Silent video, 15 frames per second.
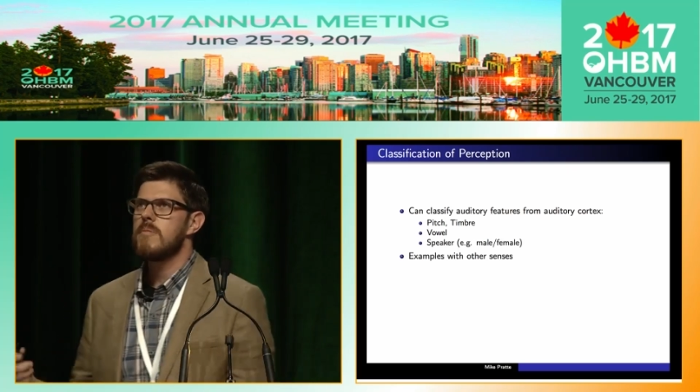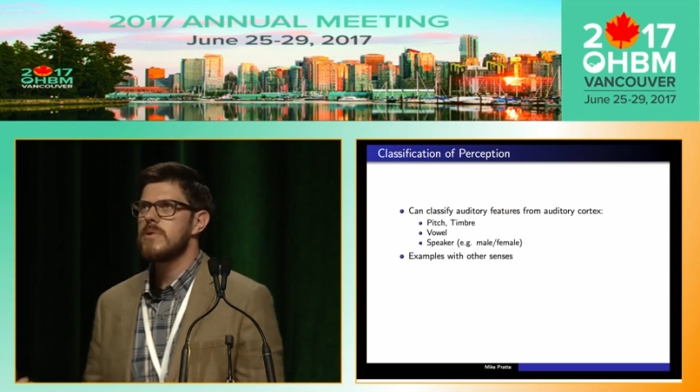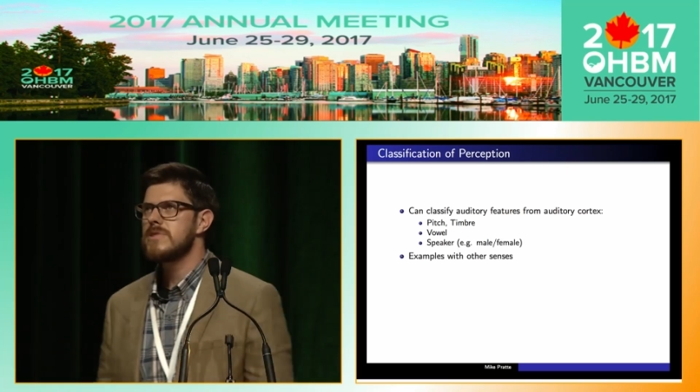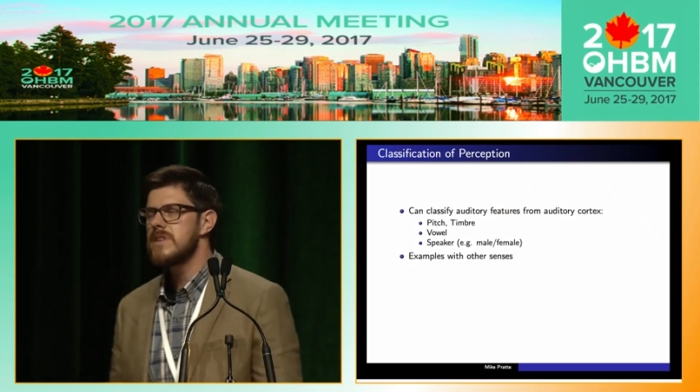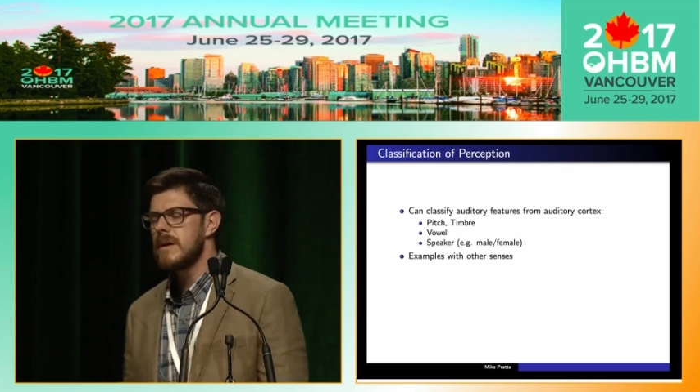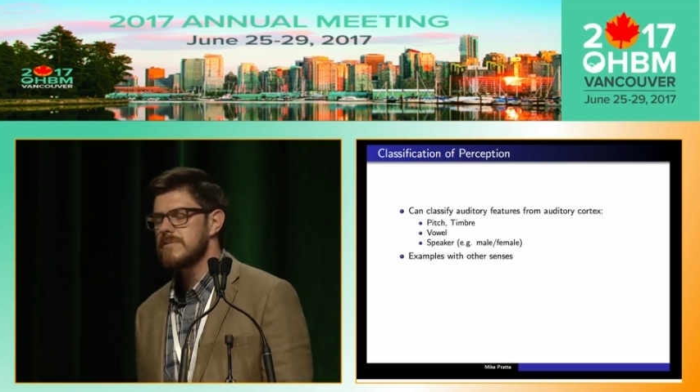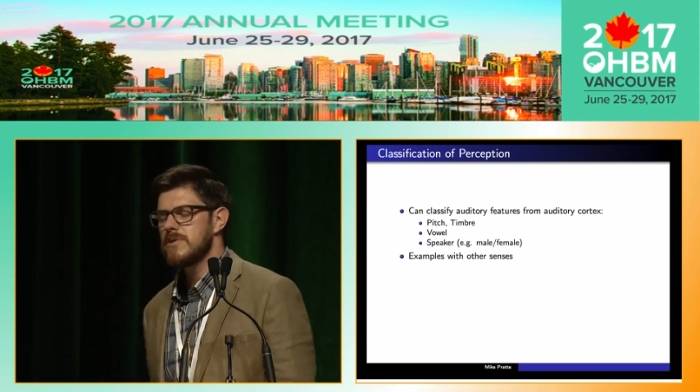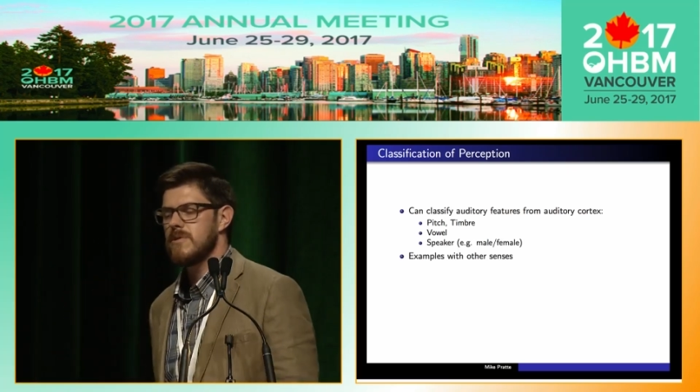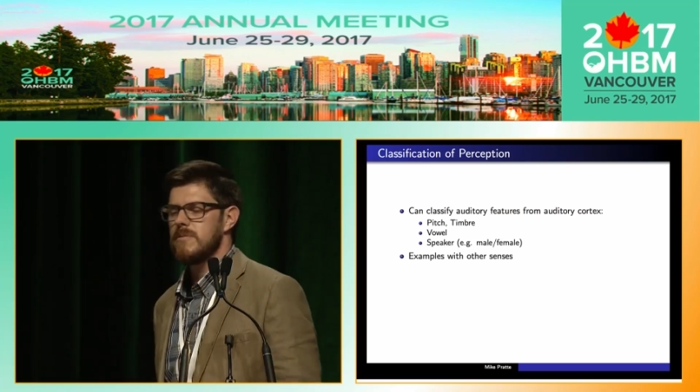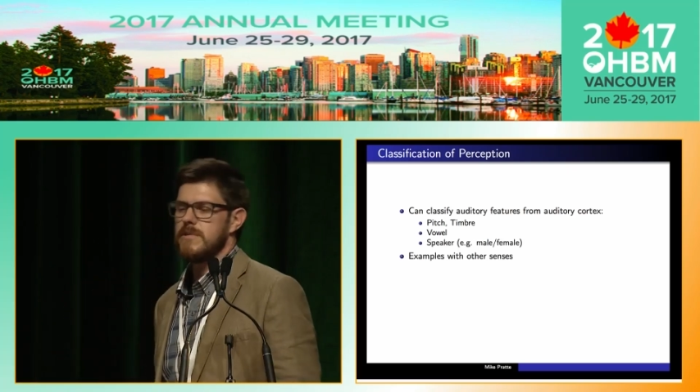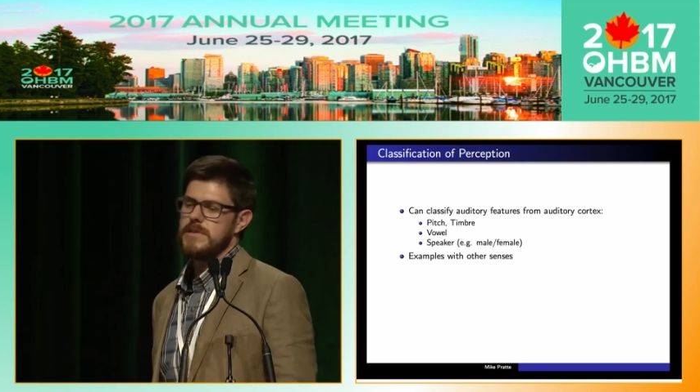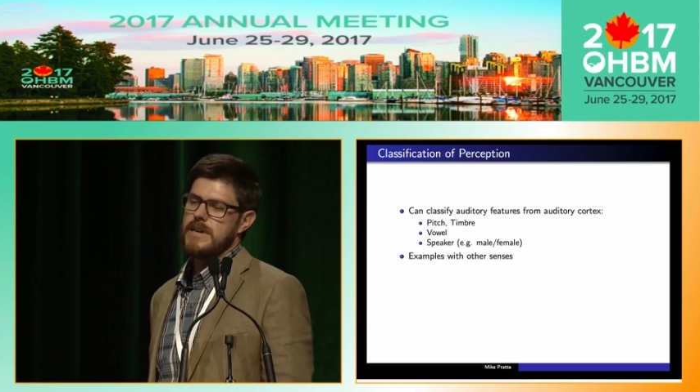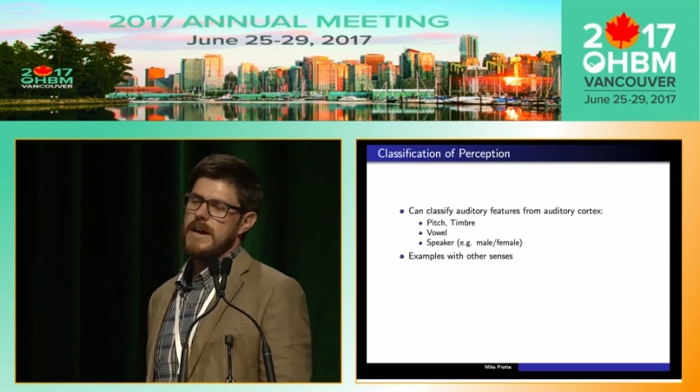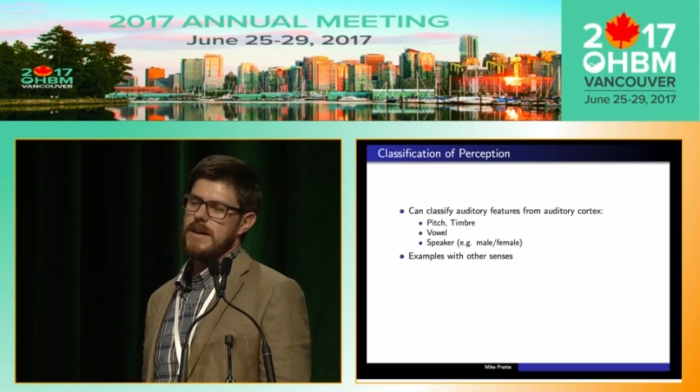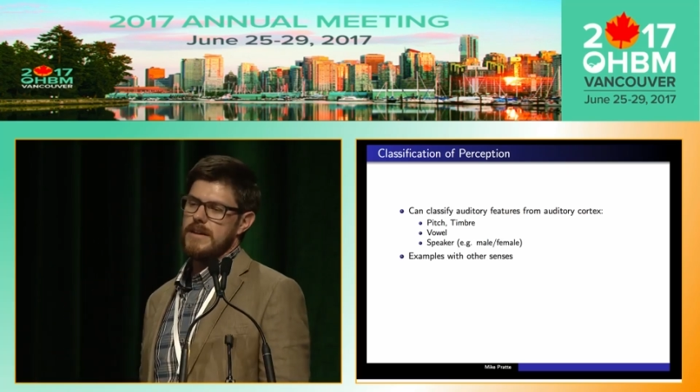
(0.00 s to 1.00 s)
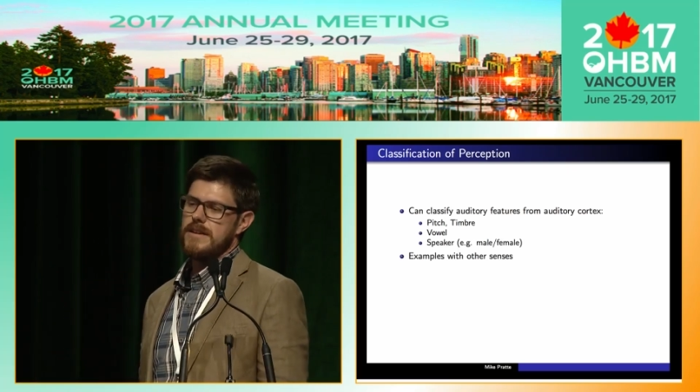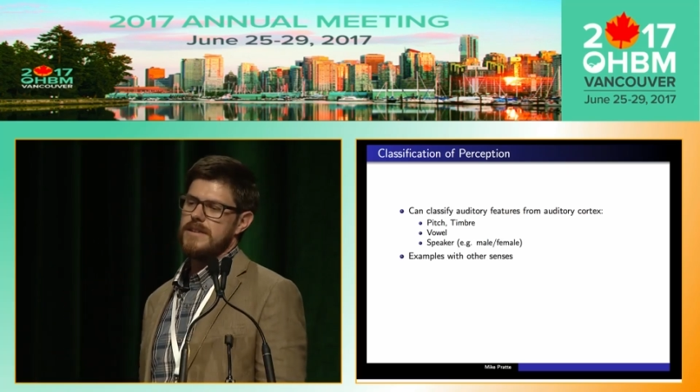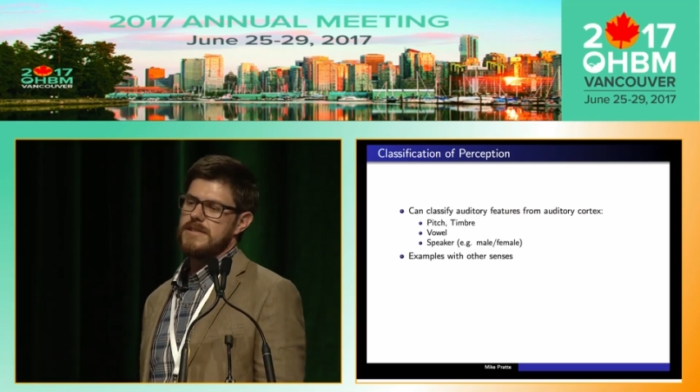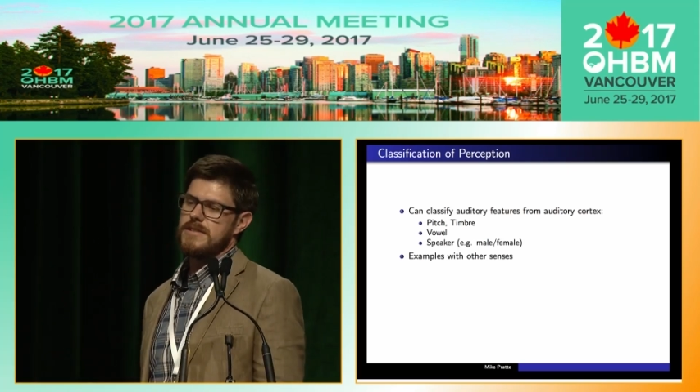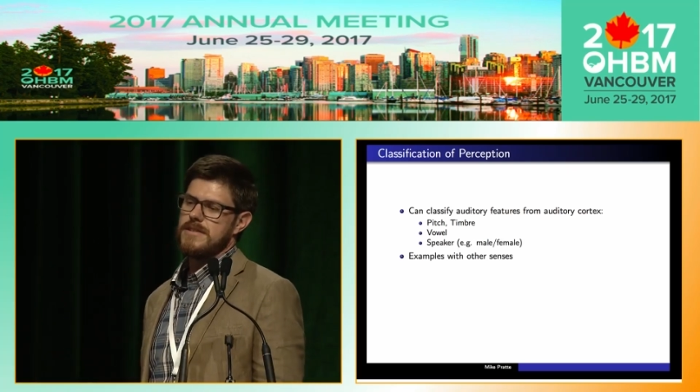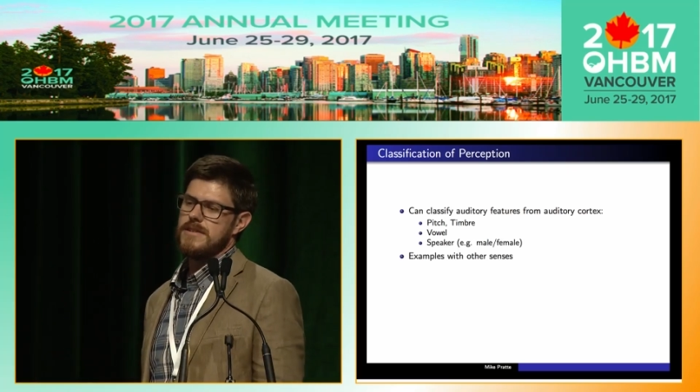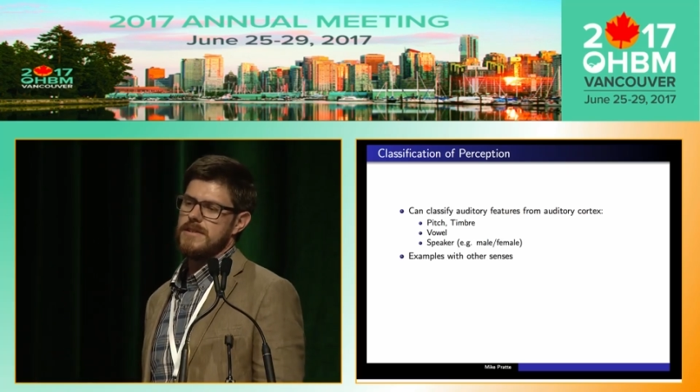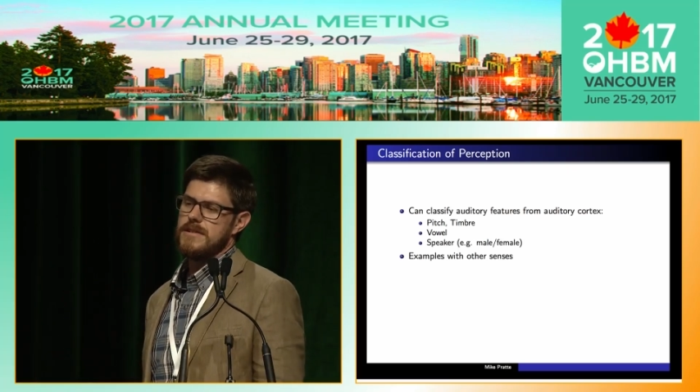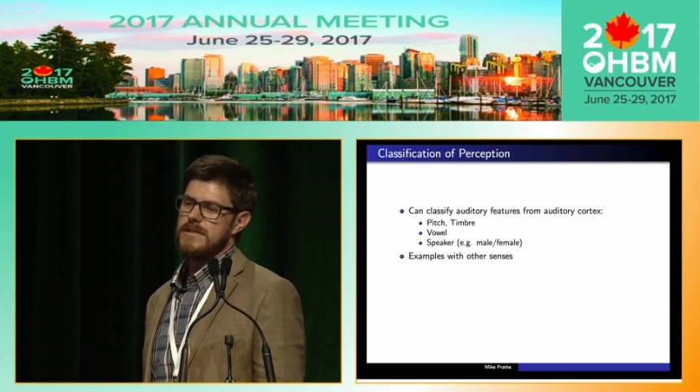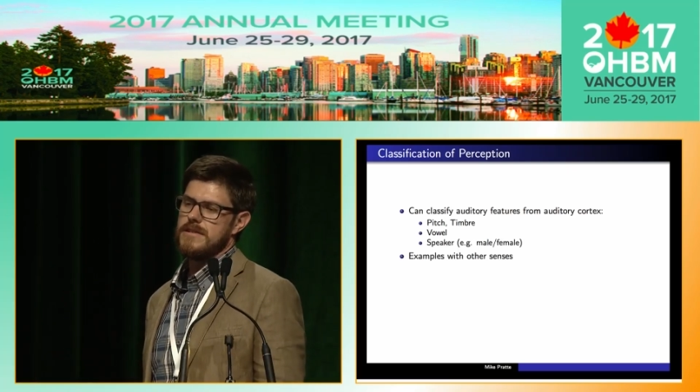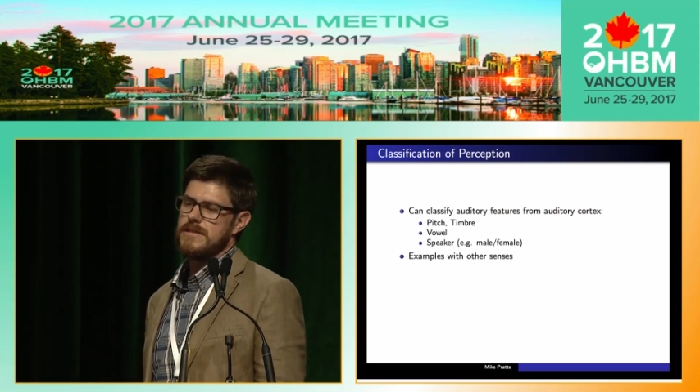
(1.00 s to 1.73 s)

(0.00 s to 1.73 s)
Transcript: perceptual modalities too.